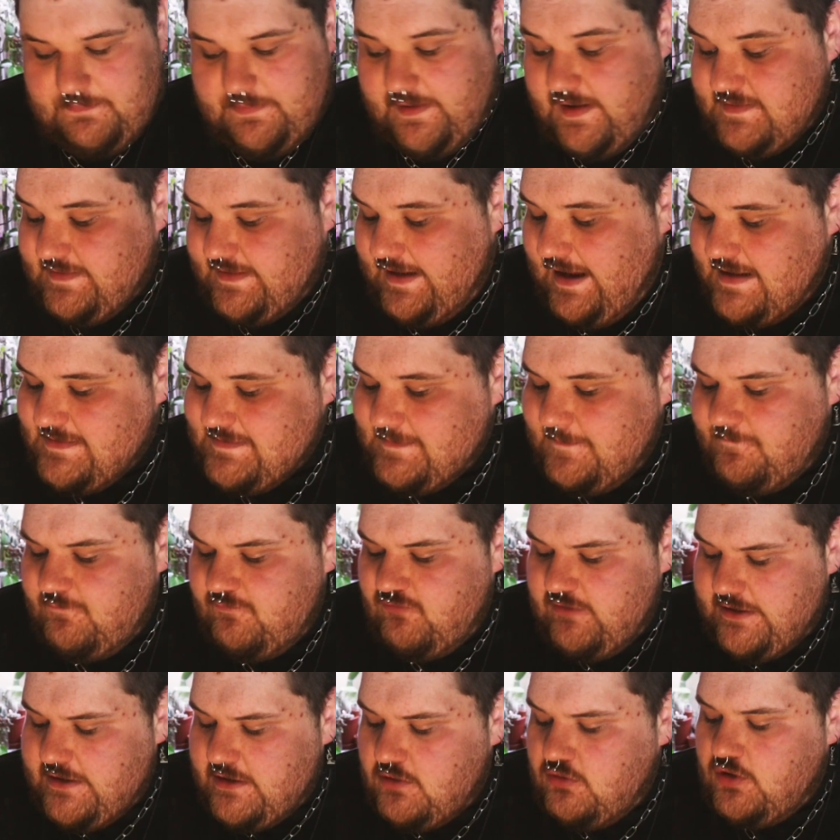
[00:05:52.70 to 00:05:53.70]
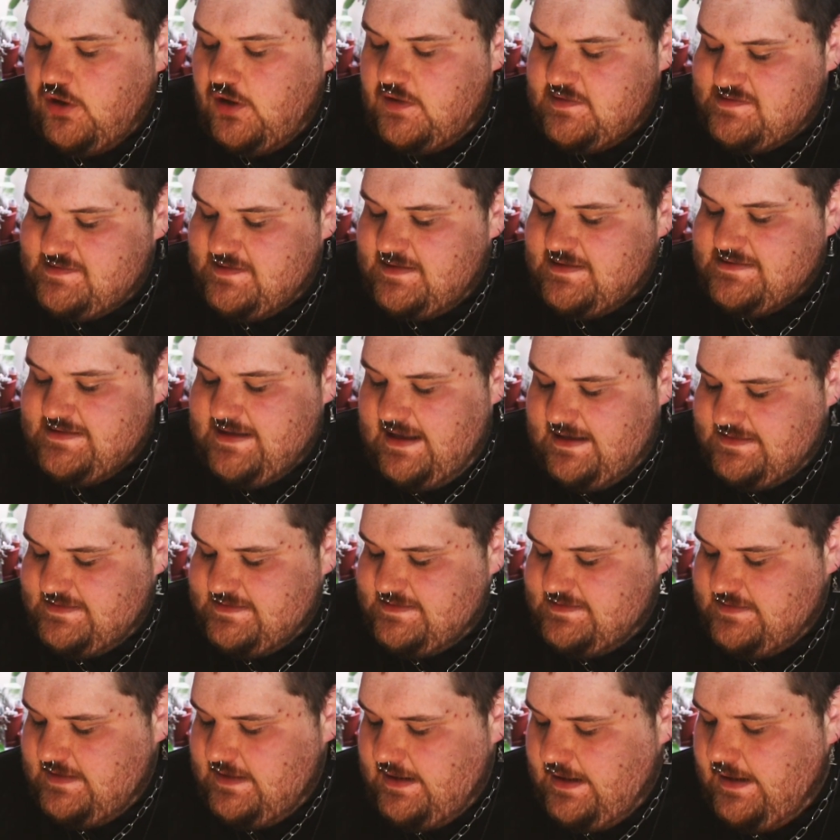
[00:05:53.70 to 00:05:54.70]
because I had some real good
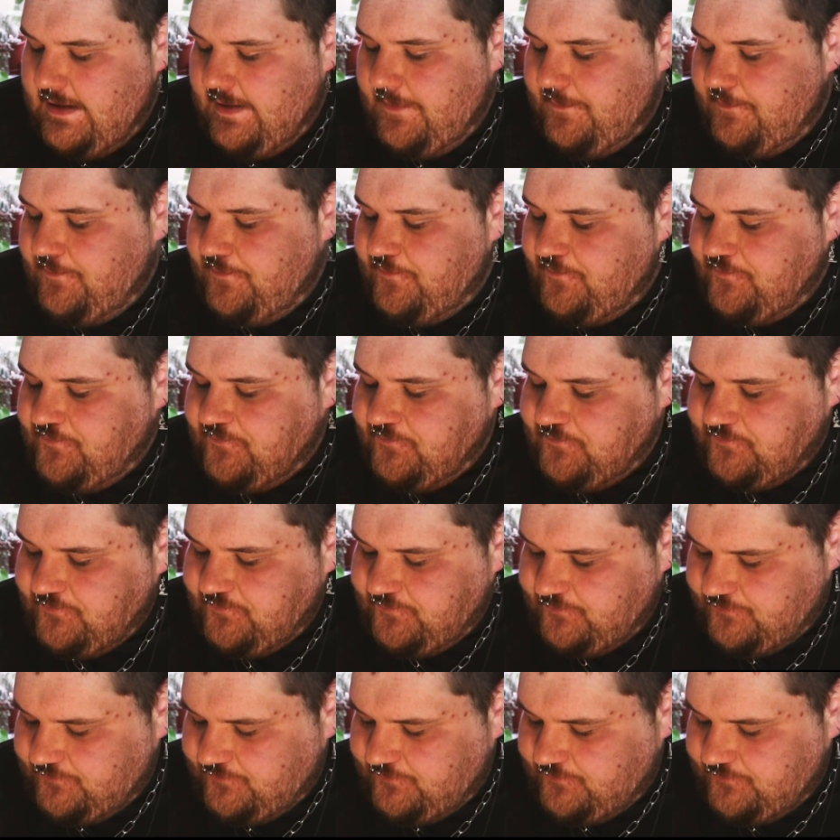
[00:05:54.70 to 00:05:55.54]
success um,